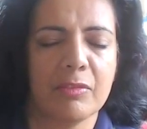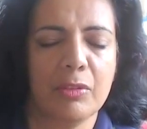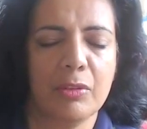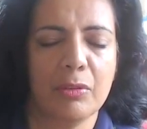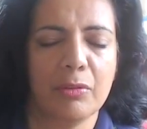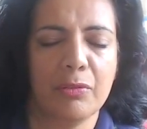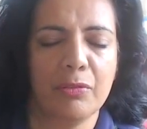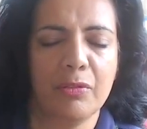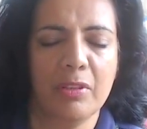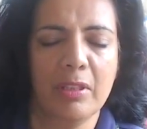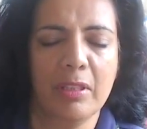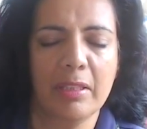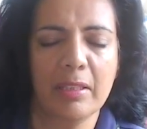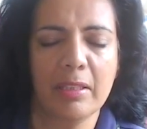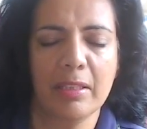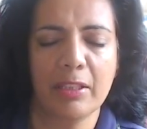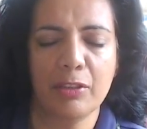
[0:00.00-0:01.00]
You
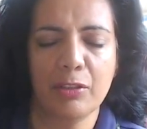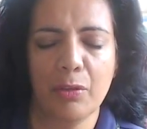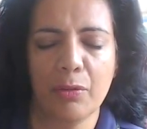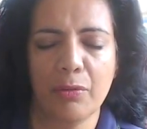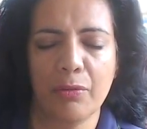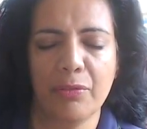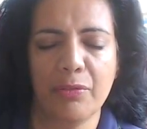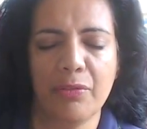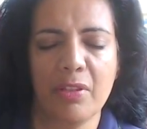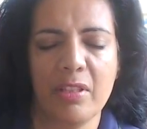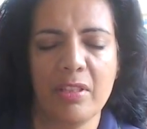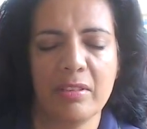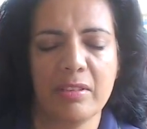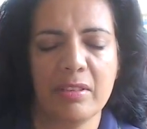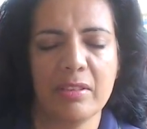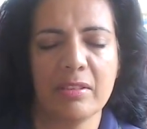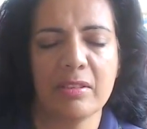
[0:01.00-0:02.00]
feel that your
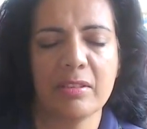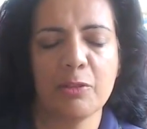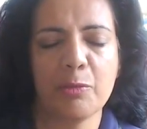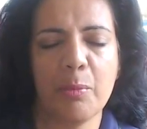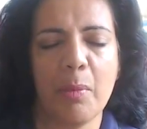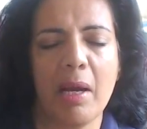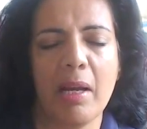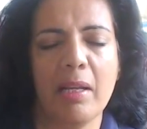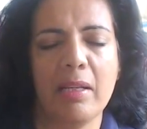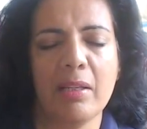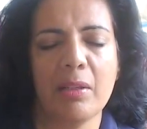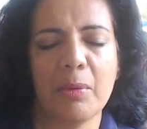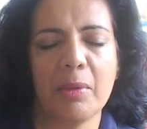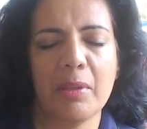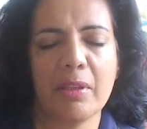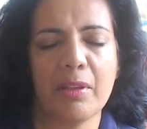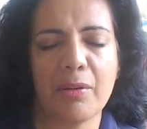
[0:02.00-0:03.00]
face is
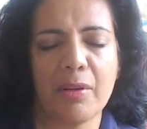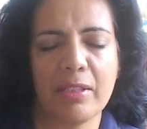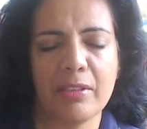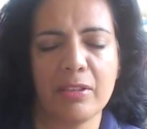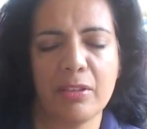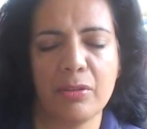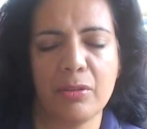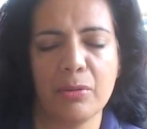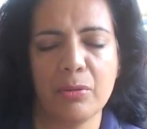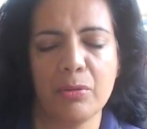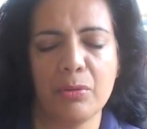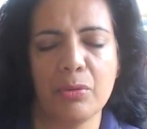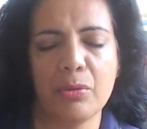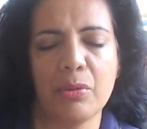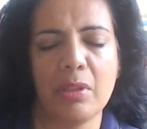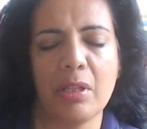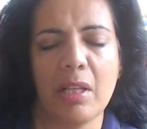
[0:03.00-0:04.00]
smiling with
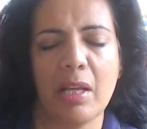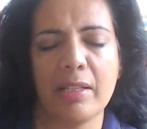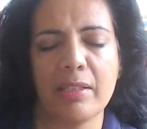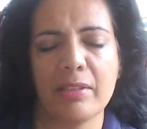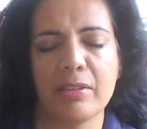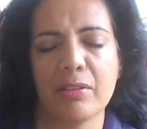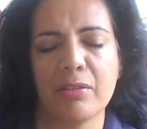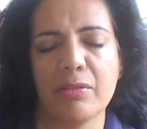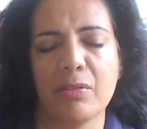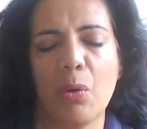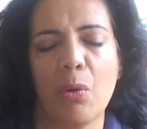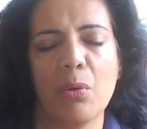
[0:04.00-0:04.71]
gratitude to the light of